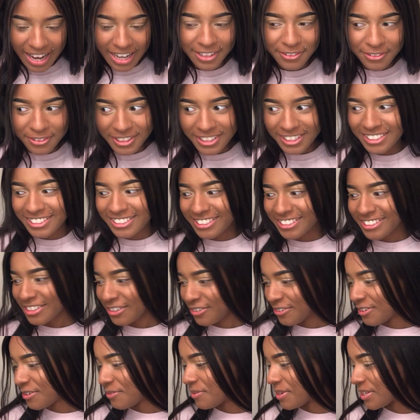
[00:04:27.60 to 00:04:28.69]
I really just don't
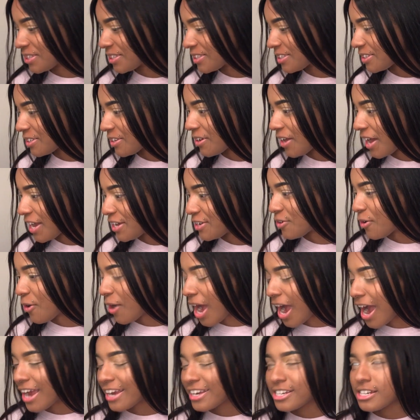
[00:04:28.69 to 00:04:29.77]
want to mess this up.
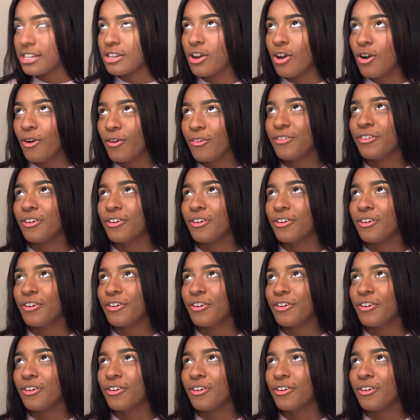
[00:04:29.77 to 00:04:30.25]
I know